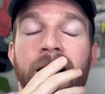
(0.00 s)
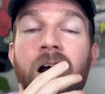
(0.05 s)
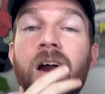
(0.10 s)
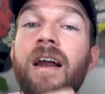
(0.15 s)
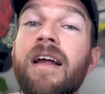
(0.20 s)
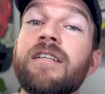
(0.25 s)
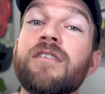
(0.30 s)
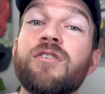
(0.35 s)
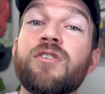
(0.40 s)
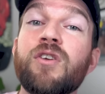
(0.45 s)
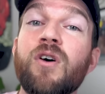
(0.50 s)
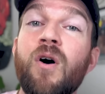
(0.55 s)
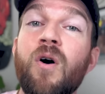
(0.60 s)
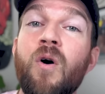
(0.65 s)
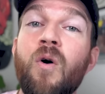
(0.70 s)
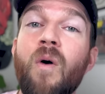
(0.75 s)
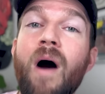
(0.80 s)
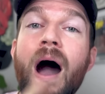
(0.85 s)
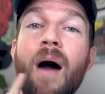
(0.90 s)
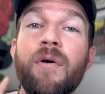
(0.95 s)
All right,
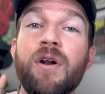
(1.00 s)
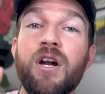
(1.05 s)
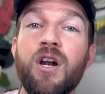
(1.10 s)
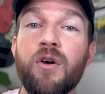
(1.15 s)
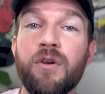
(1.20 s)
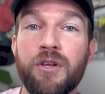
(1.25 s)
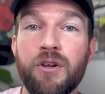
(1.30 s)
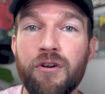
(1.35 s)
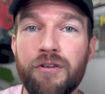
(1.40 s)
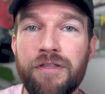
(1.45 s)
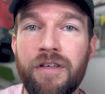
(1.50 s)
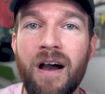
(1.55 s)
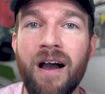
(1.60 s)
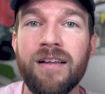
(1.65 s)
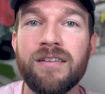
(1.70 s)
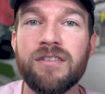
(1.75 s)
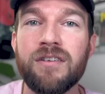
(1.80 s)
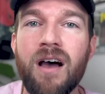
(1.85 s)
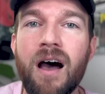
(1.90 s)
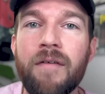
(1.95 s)
so I want to know your
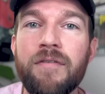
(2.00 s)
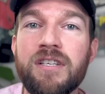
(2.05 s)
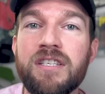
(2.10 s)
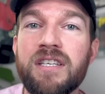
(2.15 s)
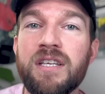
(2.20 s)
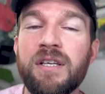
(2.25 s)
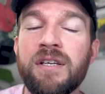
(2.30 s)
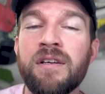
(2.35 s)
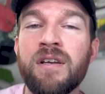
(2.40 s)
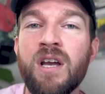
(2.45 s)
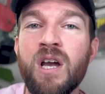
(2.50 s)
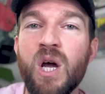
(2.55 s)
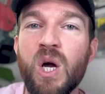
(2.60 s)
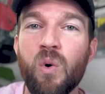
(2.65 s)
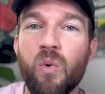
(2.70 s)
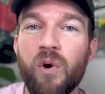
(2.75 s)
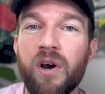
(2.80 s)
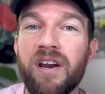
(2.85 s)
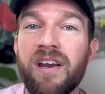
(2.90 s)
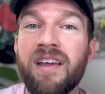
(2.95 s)
thoughts. Obviously,
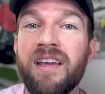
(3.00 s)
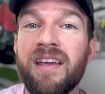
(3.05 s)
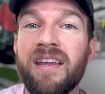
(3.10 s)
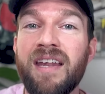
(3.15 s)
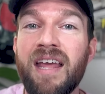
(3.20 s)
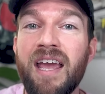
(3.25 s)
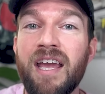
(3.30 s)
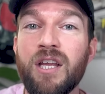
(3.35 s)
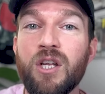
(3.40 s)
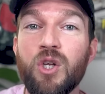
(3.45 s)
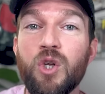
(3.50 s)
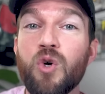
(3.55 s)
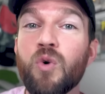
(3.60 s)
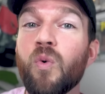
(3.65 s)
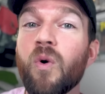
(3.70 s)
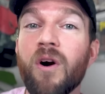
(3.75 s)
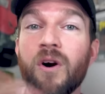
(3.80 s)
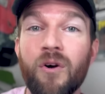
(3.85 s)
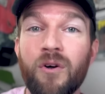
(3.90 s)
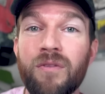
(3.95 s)
we're in a new
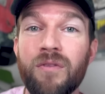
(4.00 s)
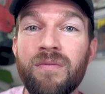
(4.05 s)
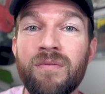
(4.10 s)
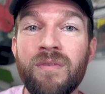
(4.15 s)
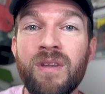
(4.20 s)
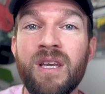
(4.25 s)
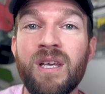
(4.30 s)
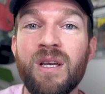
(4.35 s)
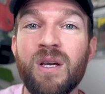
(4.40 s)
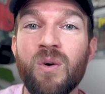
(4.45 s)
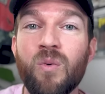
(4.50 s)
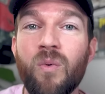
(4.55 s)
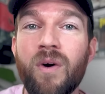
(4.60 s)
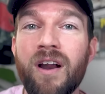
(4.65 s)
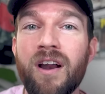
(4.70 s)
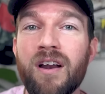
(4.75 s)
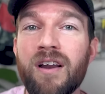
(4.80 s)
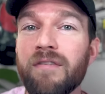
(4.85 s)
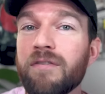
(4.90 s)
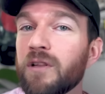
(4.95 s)
world
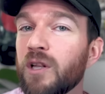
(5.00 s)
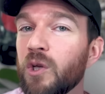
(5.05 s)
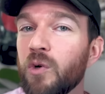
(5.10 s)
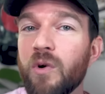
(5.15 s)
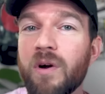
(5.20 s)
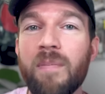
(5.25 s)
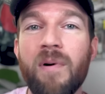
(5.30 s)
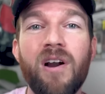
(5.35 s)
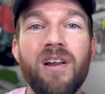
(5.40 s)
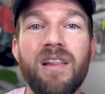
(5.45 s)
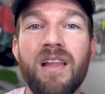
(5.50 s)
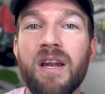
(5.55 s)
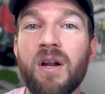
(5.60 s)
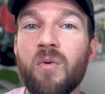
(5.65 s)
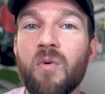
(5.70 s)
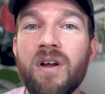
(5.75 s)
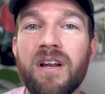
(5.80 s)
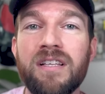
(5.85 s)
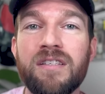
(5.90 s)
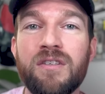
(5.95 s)
where if Louis Barletta
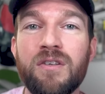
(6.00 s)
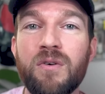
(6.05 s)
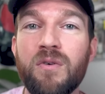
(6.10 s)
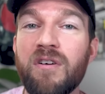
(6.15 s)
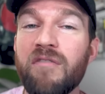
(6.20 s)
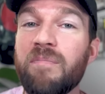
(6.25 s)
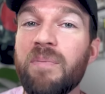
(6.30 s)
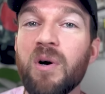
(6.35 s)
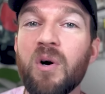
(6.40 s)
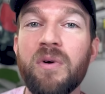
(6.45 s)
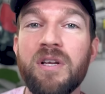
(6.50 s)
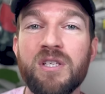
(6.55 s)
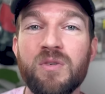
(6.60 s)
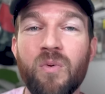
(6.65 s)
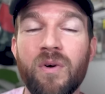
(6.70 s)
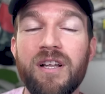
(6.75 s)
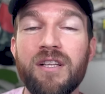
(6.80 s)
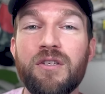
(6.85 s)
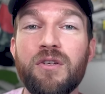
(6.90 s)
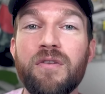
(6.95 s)
wanted to, if Bill
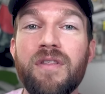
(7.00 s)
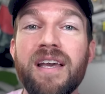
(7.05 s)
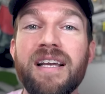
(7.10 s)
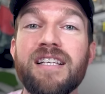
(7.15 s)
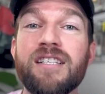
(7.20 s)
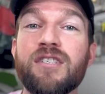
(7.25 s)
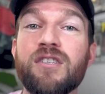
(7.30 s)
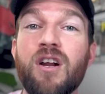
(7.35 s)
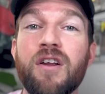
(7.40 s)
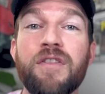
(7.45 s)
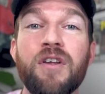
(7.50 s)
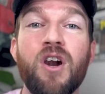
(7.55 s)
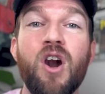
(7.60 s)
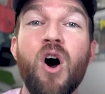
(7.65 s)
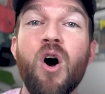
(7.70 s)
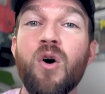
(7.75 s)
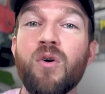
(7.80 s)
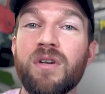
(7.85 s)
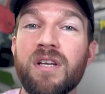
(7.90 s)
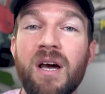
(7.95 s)
Weiss wanted to, they could start their
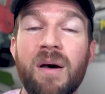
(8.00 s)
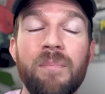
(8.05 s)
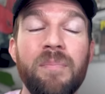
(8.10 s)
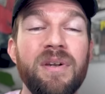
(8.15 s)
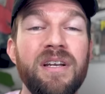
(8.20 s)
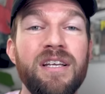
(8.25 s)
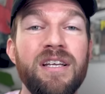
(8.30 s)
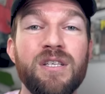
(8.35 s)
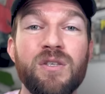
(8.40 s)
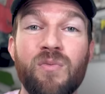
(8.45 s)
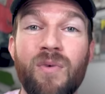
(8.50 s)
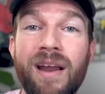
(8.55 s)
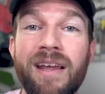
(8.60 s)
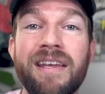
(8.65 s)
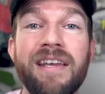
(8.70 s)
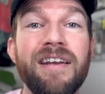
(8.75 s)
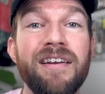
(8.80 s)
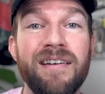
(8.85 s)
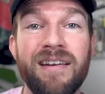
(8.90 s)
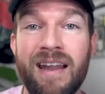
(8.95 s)
own companies
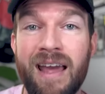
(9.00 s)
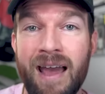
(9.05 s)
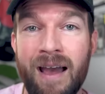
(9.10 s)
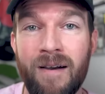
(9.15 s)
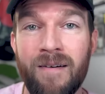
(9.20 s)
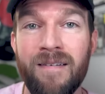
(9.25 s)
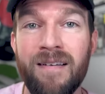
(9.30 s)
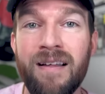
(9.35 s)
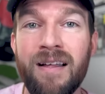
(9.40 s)
right here and now.